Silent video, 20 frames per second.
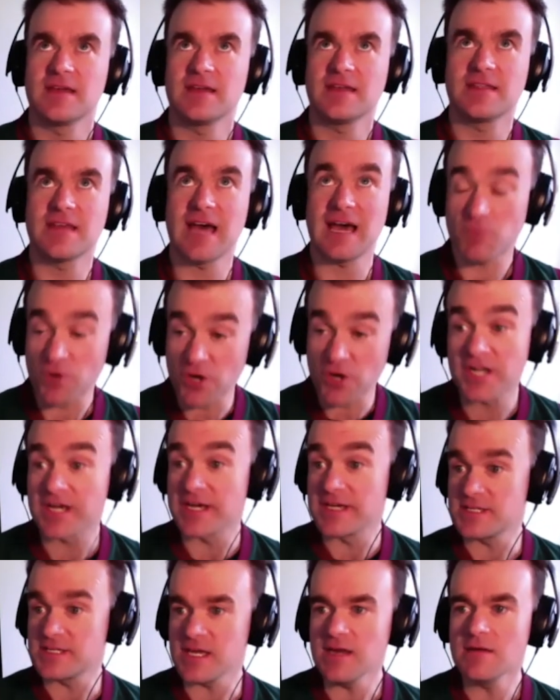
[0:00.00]
that weren't
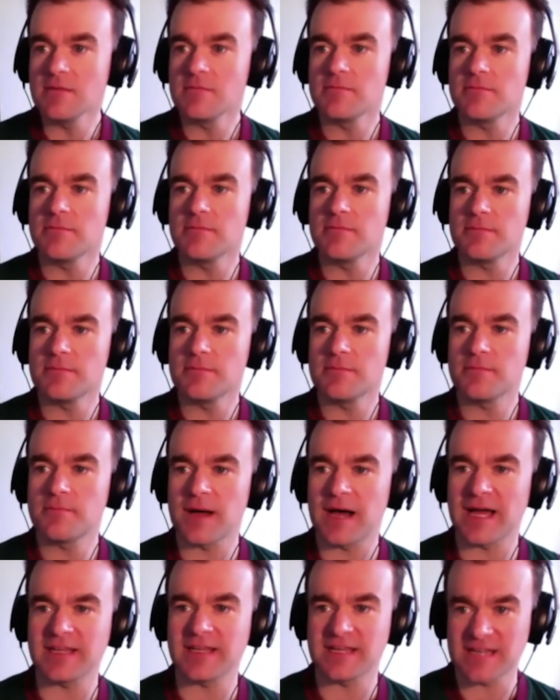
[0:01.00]
easy.
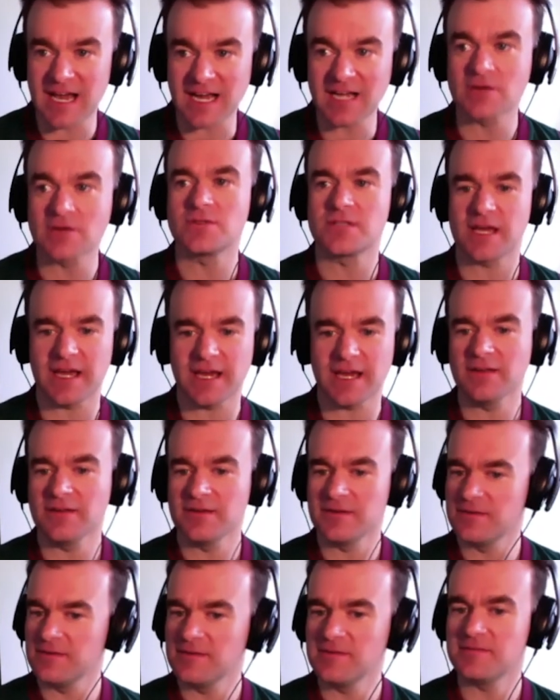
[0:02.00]
But you knuckled down.
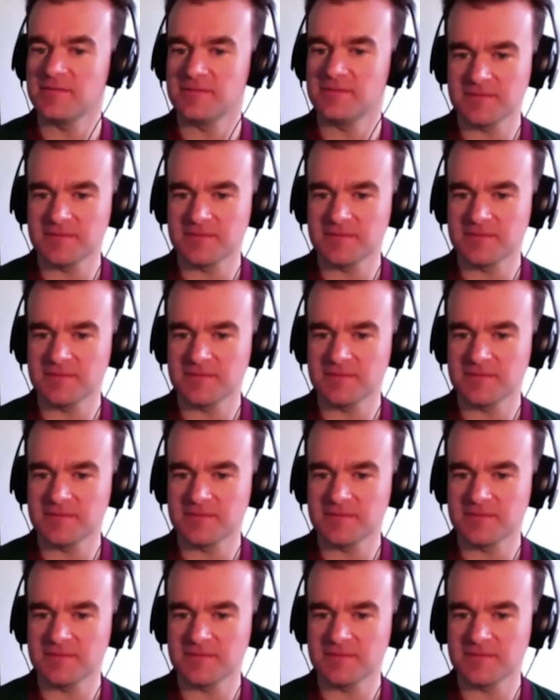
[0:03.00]
Difficult,